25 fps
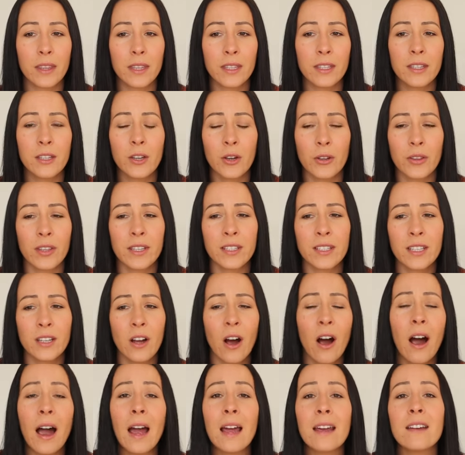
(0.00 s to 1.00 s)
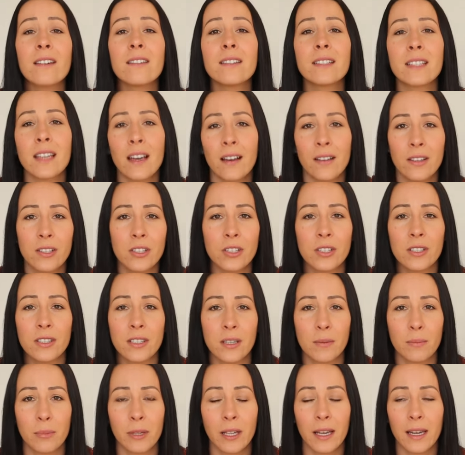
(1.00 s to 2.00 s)
you know, there's a higher intelligence
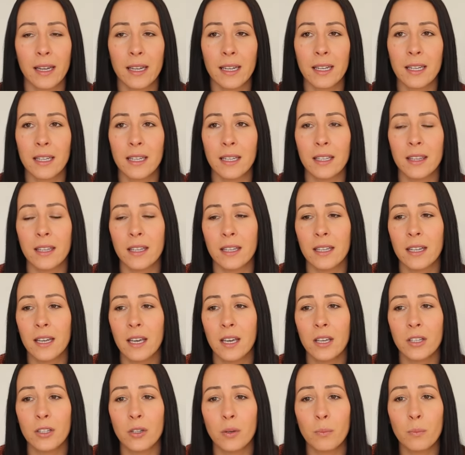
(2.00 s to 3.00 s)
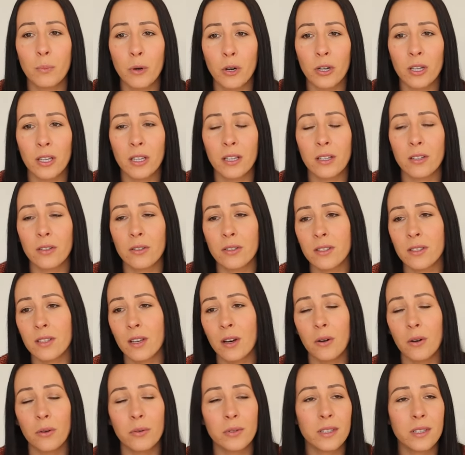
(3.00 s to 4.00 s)
at play here that your body, your
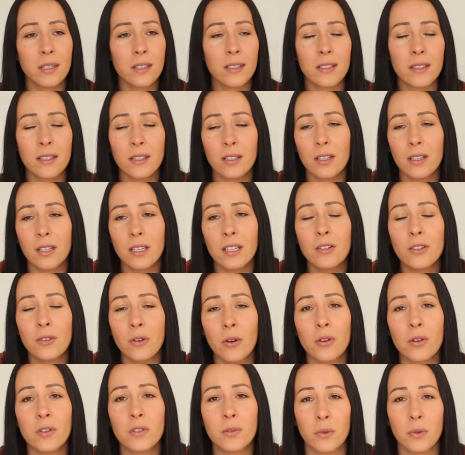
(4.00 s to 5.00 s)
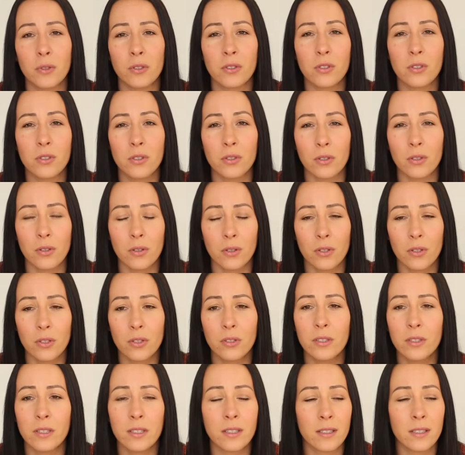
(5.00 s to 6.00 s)
cells, it knows what to do.
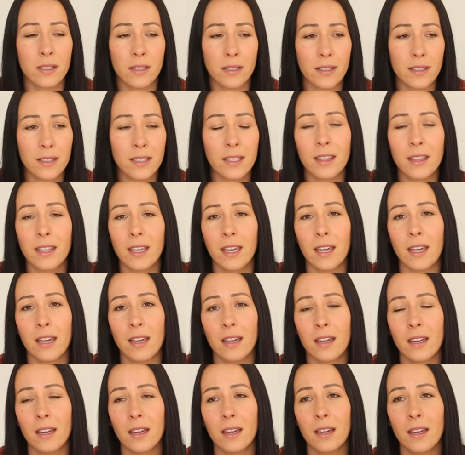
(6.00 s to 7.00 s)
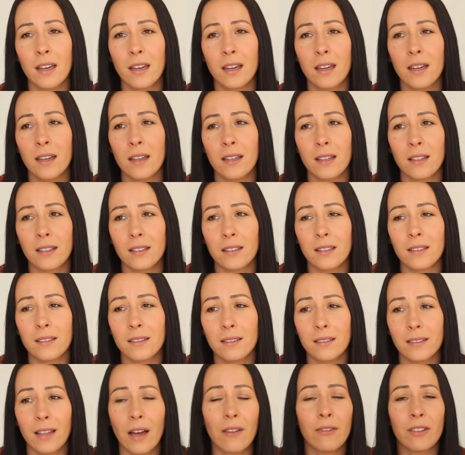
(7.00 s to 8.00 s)
You just sit there
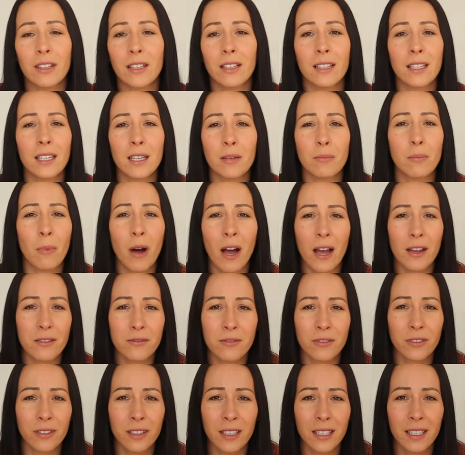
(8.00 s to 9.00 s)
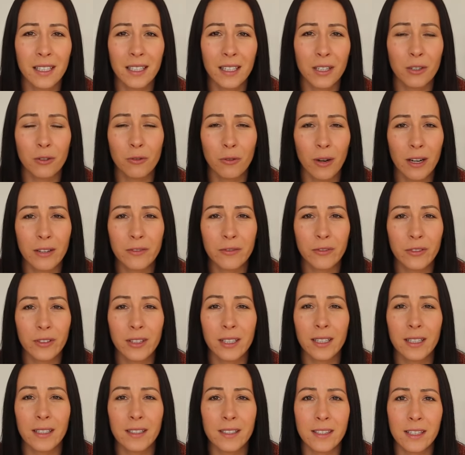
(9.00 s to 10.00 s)
lovingly and mindfully and
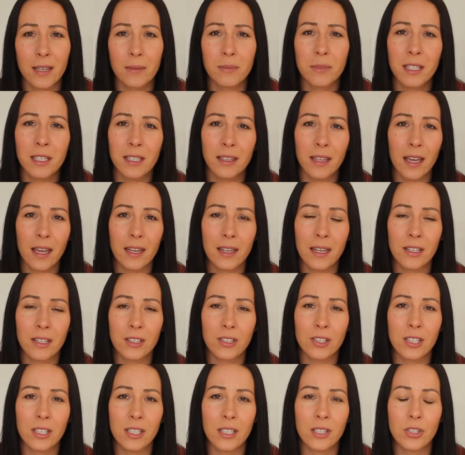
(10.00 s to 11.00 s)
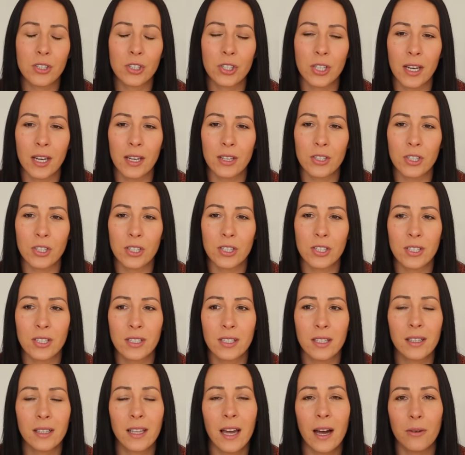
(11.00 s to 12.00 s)
gratefully accepting that energy exchange and
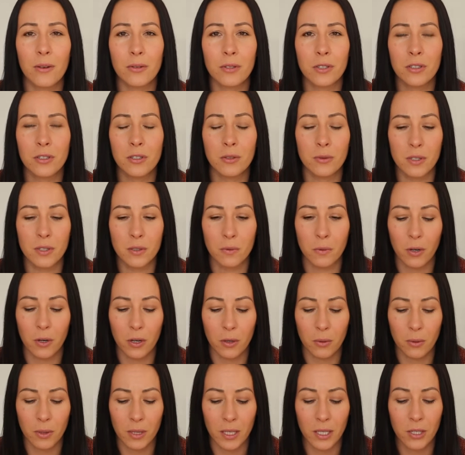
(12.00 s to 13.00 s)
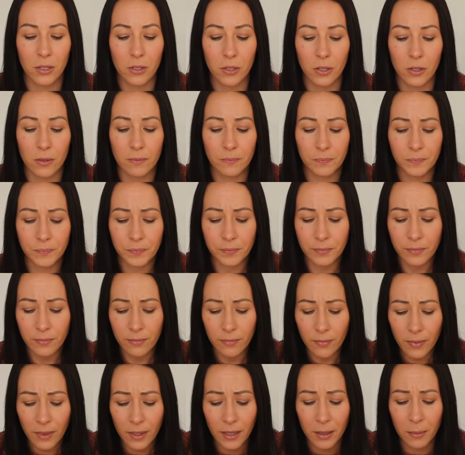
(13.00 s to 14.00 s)
just allow it to do its work within you.
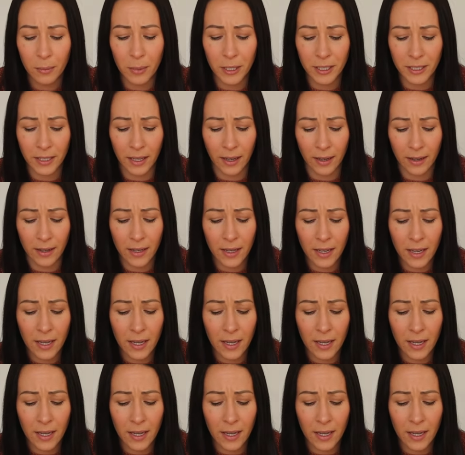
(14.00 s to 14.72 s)
But yeah,